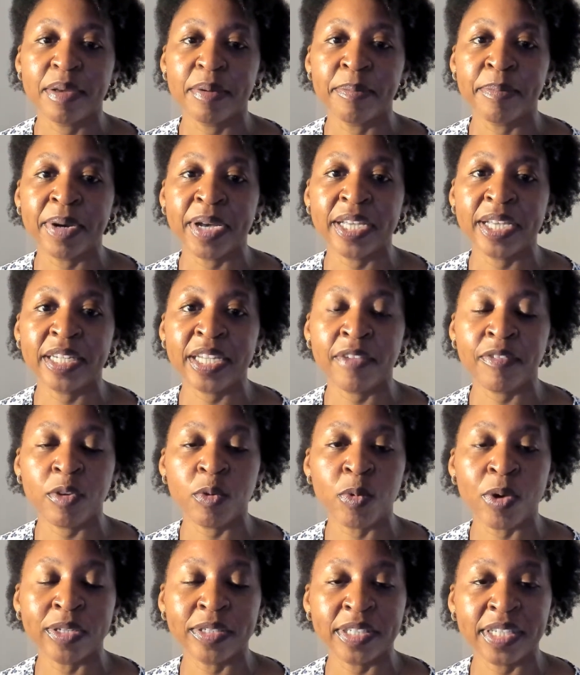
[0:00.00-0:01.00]
but if
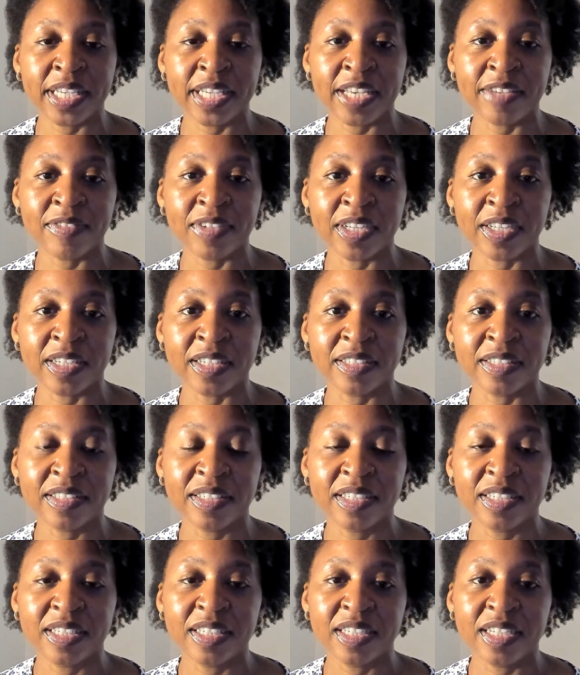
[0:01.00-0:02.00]
you want to give a
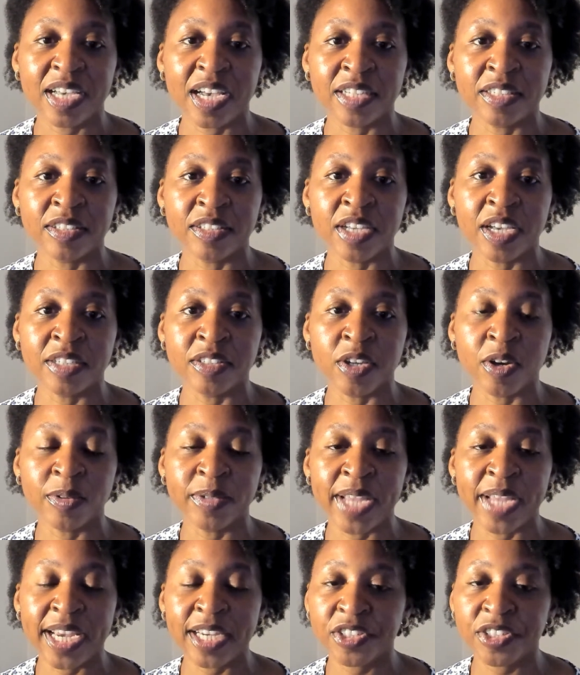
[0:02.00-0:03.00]

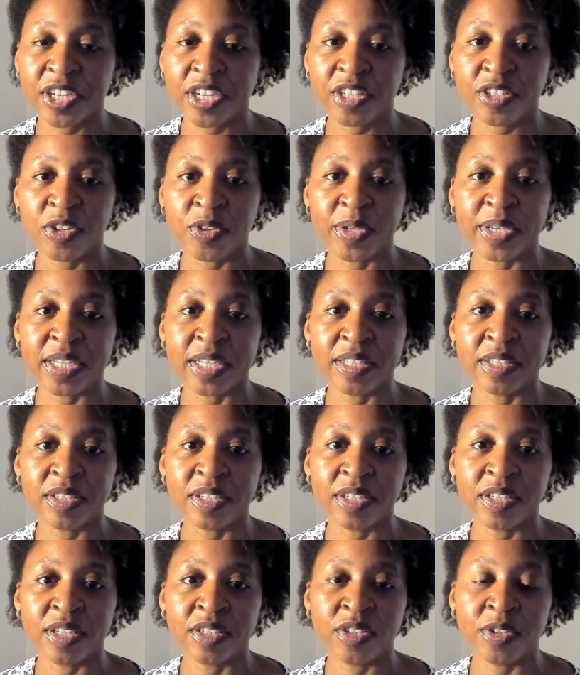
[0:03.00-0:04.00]
donation, you
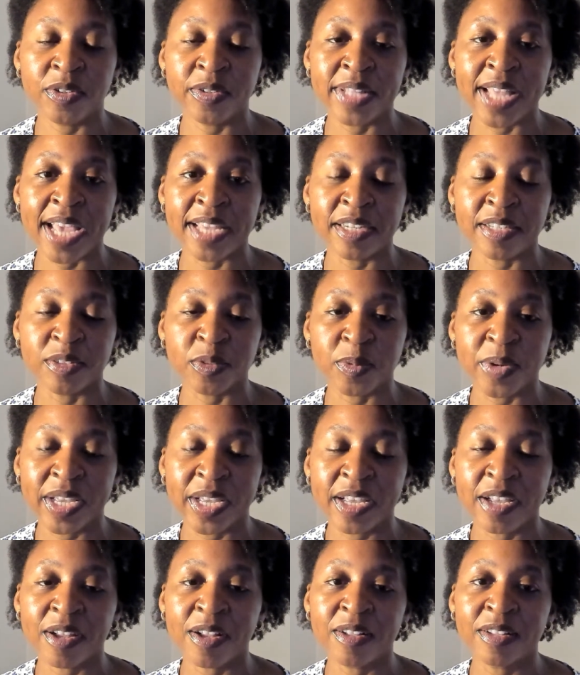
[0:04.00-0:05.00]
can do that as
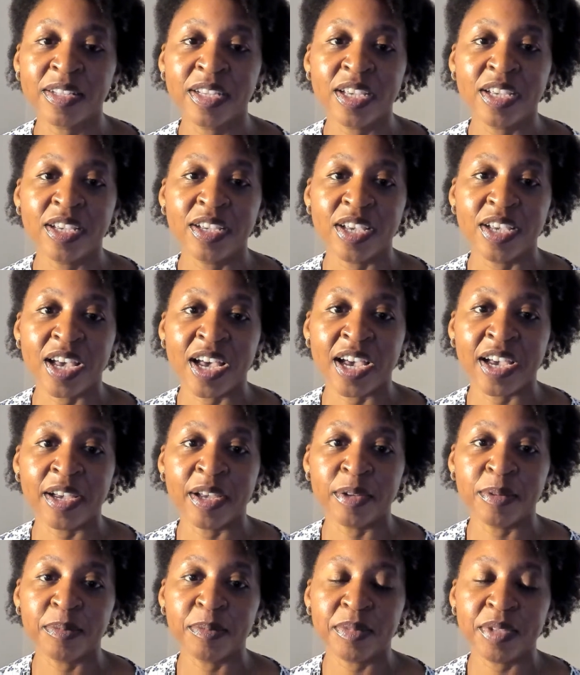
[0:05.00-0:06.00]
well.
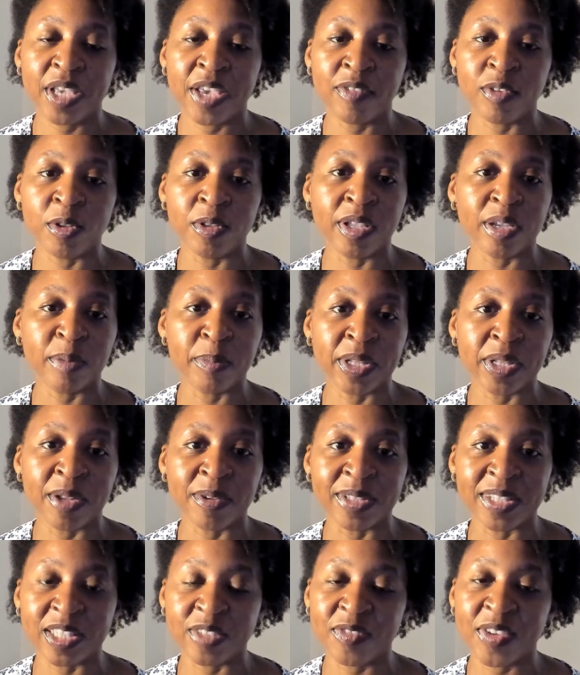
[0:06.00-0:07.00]
If you look
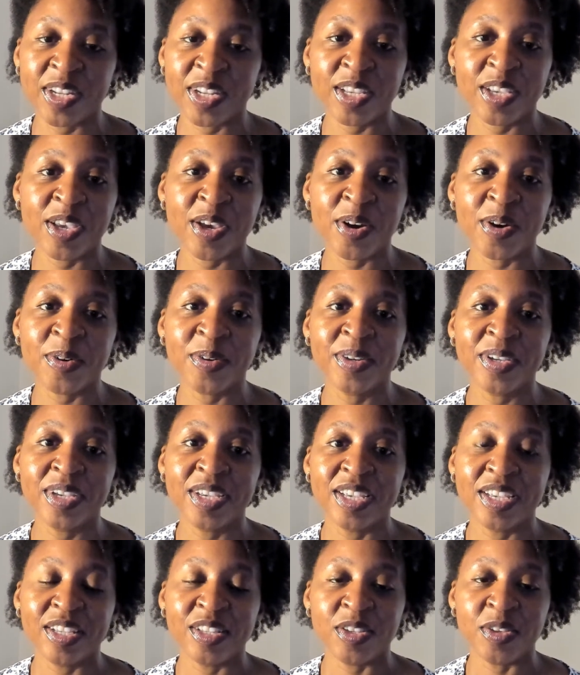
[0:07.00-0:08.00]
below this video,
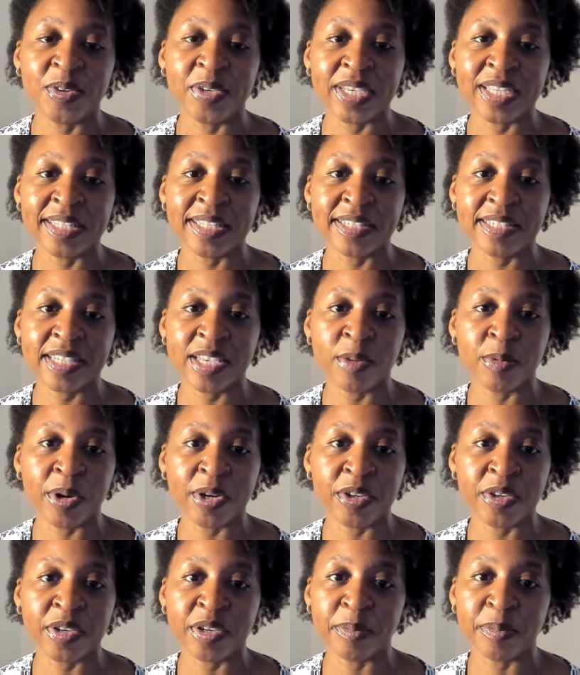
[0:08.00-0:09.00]
you can see
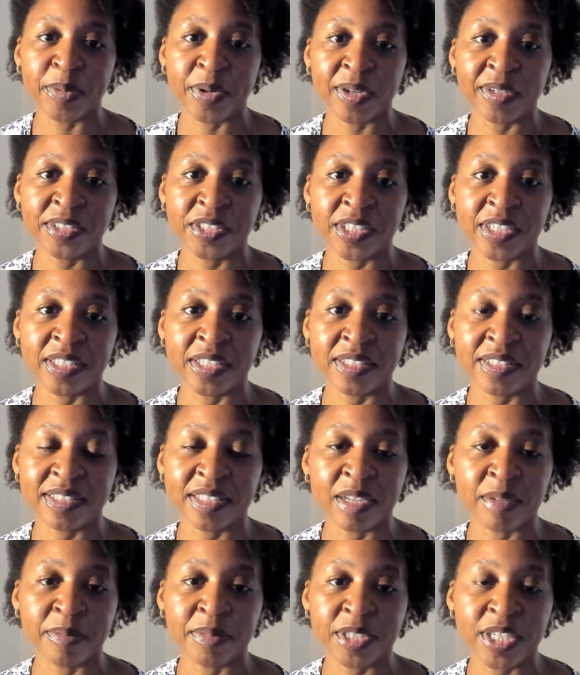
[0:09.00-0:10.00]
where you can purchase
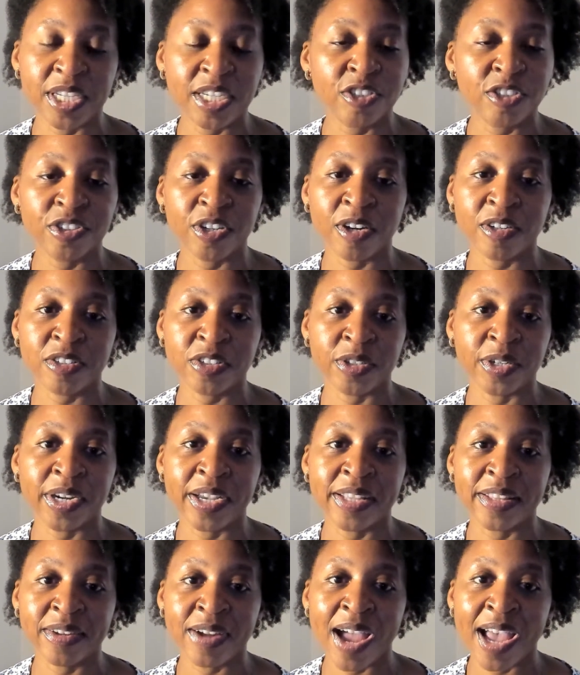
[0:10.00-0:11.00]
some t-shirts
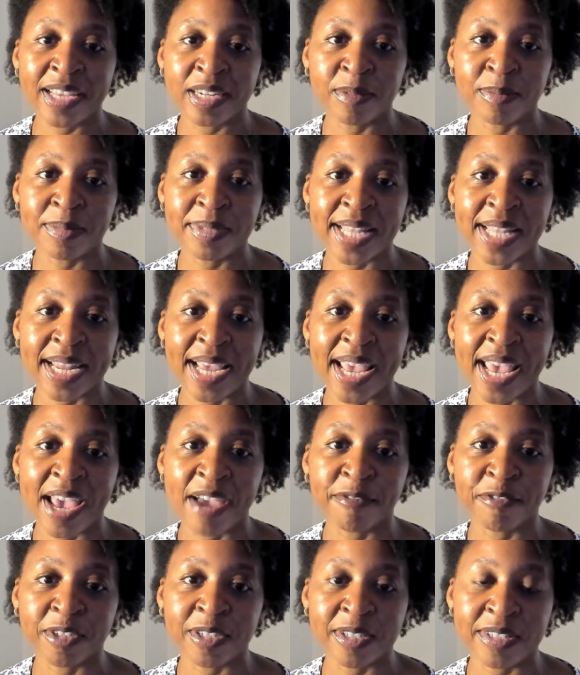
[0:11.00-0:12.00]
or other items that I
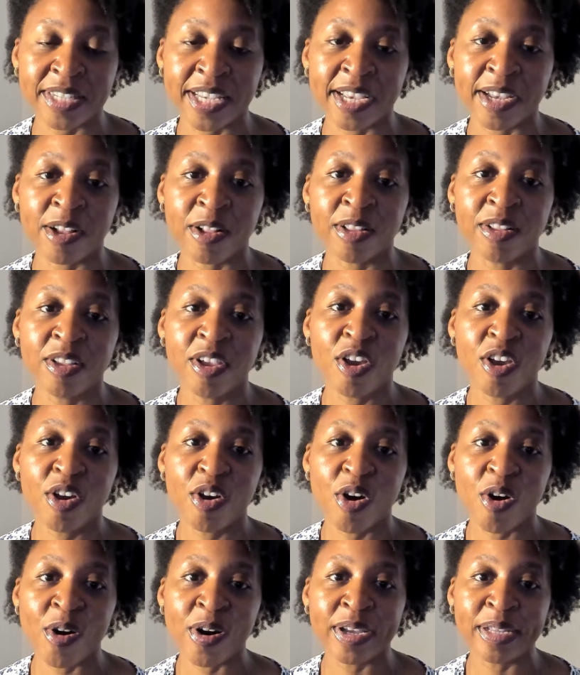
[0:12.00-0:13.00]
have for sale
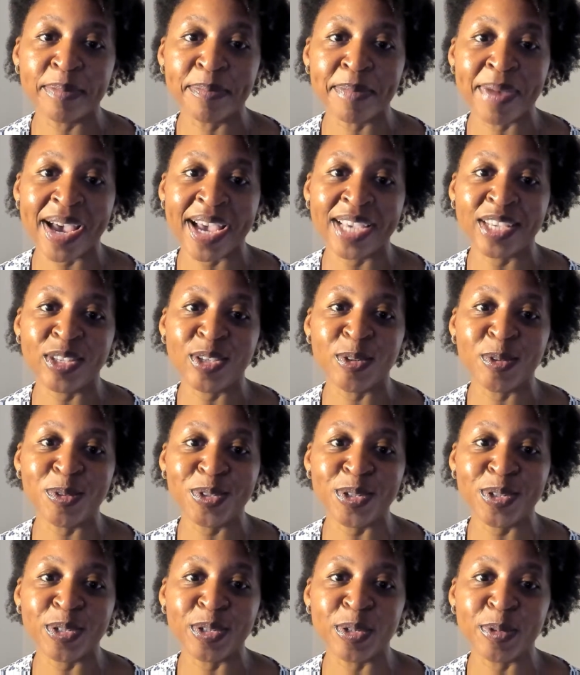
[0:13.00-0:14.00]
on my
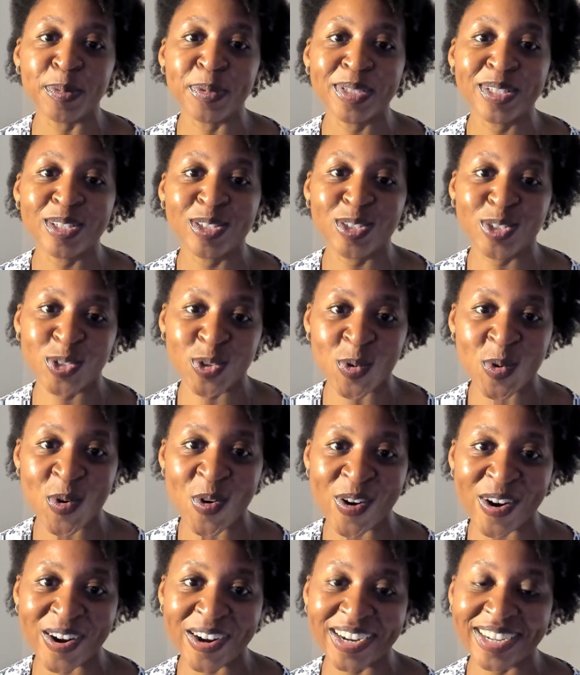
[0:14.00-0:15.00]
YouTube
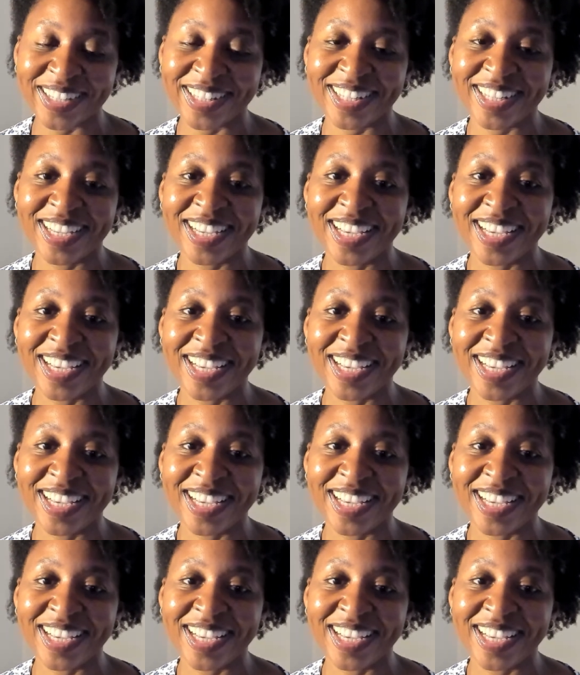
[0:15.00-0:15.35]
store.